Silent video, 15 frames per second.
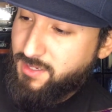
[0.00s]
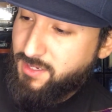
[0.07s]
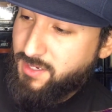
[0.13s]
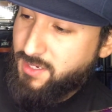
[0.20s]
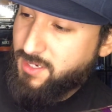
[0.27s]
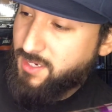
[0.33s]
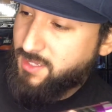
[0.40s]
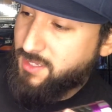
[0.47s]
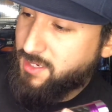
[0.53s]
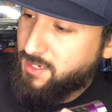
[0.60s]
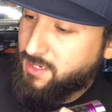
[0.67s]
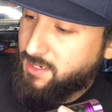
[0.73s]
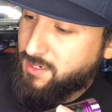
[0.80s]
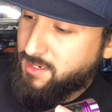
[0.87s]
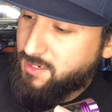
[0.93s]
anything
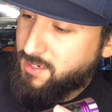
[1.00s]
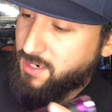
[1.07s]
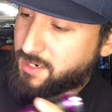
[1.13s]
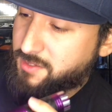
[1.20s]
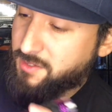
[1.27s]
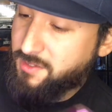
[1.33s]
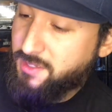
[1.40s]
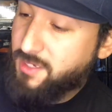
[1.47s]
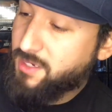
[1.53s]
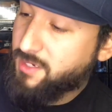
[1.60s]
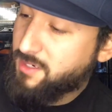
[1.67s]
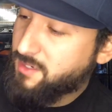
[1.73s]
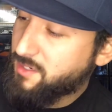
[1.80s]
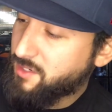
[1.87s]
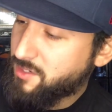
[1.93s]
other than,
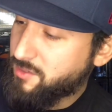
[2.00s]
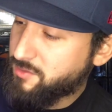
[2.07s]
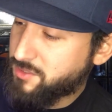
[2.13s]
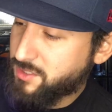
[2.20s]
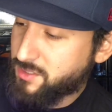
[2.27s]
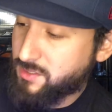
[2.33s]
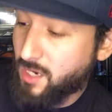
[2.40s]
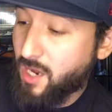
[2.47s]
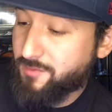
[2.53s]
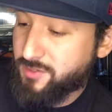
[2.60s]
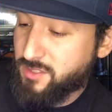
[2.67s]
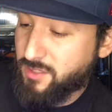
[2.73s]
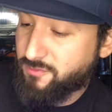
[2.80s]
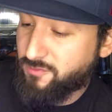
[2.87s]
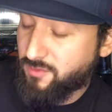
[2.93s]
you know, just
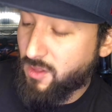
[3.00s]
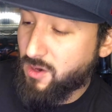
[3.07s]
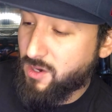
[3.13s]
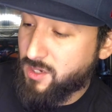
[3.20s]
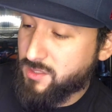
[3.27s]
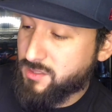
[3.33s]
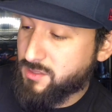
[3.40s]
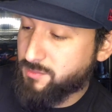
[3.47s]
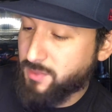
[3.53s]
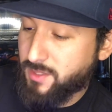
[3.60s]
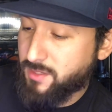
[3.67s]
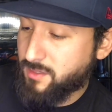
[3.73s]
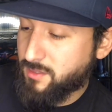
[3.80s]
obviously flaws, but